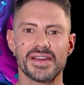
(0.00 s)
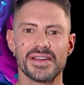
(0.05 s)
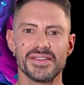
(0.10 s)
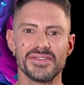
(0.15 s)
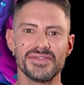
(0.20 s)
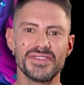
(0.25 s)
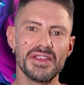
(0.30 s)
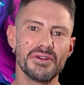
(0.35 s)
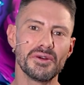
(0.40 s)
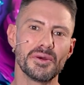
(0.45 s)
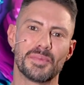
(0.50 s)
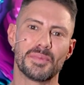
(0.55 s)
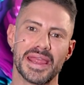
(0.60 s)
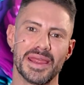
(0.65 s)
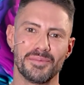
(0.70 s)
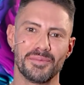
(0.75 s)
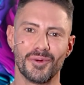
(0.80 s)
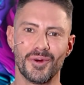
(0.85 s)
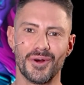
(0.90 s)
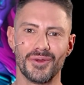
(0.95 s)
there are
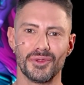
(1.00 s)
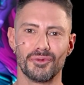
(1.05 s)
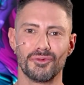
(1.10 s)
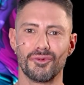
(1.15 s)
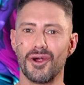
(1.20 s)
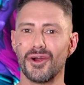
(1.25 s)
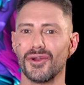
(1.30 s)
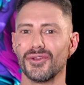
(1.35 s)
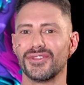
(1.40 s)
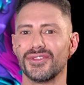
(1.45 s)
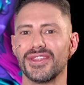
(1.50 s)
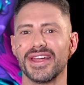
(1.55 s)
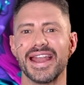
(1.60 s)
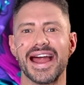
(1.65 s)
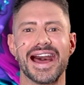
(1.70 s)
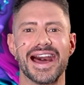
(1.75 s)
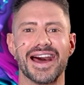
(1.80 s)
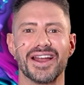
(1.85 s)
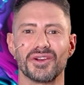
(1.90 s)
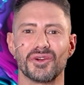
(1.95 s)
people on the road that
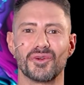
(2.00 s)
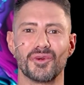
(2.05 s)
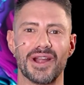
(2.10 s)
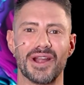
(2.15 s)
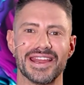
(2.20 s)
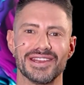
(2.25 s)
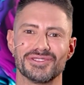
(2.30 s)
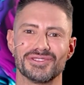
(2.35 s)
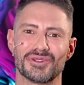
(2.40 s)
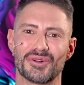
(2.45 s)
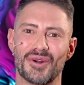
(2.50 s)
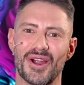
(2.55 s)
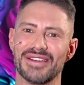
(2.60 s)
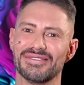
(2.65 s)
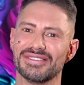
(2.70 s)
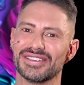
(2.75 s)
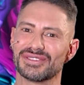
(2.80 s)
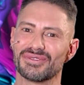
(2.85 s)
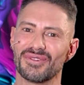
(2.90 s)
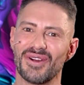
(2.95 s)
aren't great
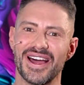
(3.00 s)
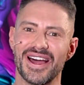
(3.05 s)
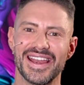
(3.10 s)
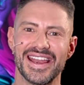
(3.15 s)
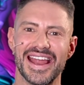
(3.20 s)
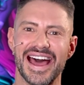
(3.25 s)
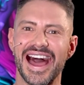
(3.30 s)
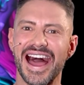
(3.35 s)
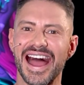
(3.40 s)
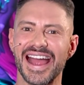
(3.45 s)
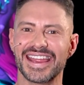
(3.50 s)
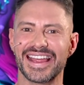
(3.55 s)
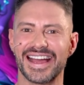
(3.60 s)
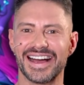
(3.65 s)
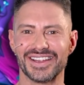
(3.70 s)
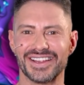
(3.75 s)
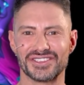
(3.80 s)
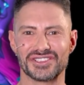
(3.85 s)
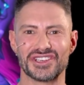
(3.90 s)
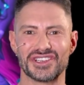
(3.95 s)
drivers, right? I
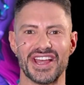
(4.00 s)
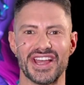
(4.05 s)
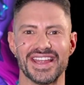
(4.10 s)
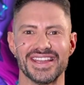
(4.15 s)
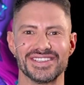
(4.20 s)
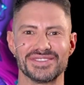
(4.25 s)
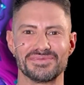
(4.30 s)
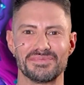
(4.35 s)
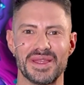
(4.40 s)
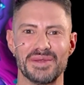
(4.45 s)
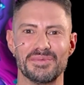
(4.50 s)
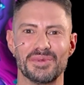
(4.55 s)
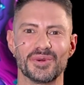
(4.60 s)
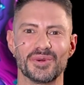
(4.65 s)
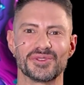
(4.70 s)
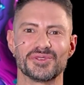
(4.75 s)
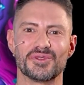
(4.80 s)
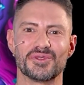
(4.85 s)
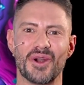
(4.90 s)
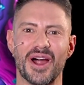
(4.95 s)
can't change
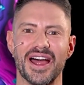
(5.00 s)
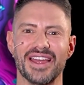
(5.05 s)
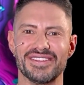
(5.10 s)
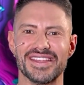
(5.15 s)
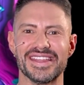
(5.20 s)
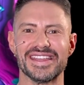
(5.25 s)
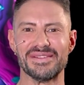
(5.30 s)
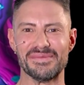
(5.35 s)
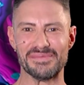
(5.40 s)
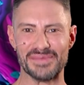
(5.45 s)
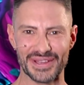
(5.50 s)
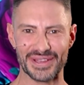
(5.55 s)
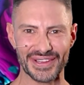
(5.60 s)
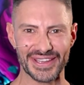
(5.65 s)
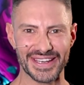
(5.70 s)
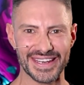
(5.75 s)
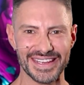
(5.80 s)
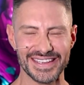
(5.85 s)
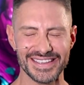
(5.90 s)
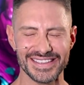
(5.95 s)
people's driving
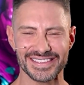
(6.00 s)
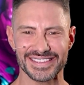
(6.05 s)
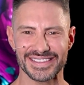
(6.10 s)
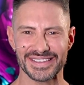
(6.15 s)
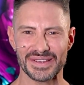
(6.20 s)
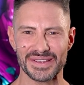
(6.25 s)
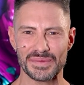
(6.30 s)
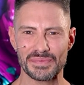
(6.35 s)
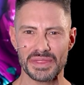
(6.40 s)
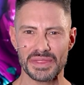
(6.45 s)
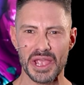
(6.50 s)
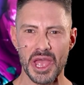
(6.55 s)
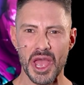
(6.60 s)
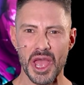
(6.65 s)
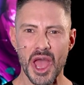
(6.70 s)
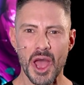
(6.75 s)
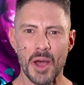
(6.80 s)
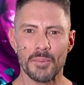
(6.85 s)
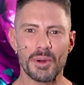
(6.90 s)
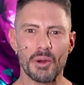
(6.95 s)
abilities.
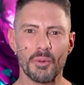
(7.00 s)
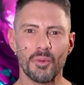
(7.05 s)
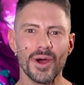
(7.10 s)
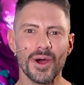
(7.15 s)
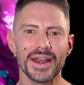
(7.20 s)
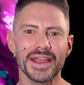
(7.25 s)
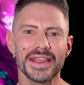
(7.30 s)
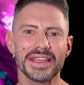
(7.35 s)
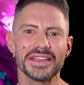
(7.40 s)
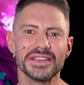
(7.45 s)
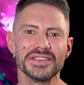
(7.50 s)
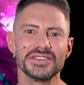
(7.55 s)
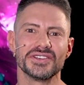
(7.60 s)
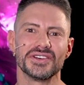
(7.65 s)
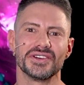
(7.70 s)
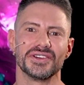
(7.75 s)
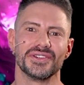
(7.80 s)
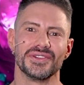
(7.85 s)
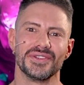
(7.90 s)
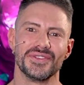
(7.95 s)
But what I can
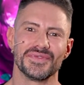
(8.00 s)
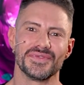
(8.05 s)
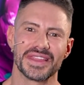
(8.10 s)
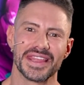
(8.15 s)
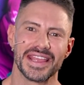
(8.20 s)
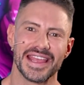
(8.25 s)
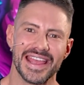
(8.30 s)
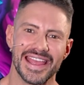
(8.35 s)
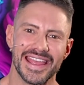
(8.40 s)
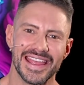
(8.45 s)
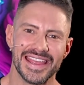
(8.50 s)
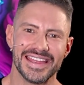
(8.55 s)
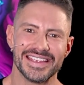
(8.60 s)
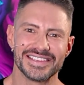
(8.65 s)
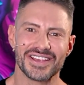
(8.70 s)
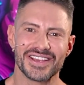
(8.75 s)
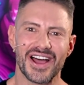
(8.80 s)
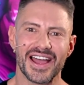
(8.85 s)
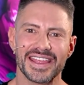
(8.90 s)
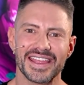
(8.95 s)
do
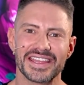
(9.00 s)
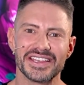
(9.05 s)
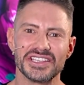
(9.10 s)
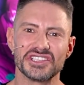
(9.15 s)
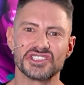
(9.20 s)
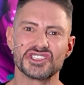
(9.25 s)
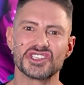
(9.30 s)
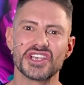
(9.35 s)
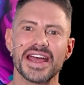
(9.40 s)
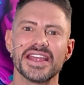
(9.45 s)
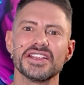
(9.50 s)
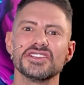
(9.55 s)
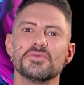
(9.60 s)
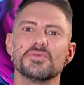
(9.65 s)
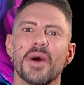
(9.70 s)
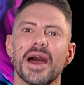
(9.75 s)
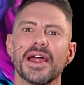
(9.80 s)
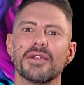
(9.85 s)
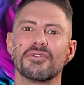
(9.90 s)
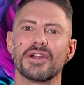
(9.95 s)
is I can change
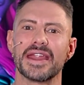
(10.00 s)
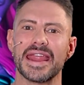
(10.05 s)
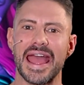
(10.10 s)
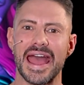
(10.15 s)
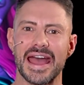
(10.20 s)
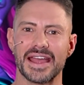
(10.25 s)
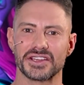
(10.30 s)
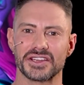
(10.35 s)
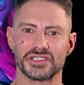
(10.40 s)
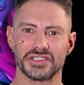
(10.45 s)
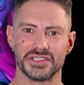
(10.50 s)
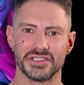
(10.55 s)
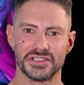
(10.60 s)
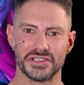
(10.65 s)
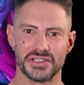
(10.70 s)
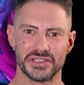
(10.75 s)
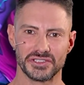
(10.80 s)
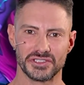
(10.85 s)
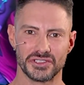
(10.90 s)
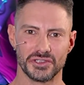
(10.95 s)
my reaction
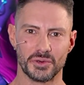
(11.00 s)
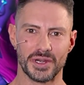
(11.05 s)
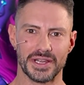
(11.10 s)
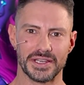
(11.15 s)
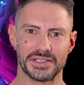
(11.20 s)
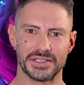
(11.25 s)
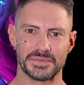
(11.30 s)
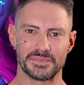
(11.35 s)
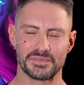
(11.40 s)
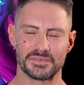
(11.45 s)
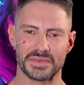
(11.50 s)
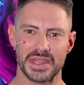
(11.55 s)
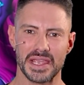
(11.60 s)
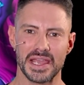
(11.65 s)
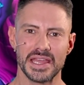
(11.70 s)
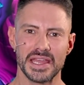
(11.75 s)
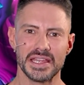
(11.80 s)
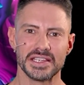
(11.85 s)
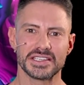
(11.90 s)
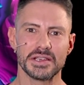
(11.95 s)
to it.
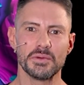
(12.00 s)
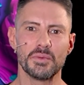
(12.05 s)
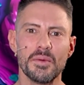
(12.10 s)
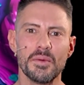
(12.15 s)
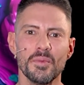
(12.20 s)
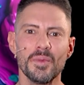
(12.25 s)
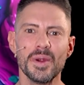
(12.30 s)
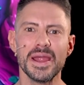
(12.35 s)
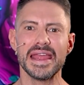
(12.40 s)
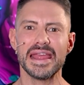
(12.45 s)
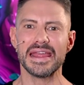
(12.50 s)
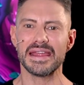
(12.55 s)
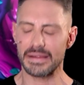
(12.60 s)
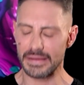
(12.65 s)
See, when we're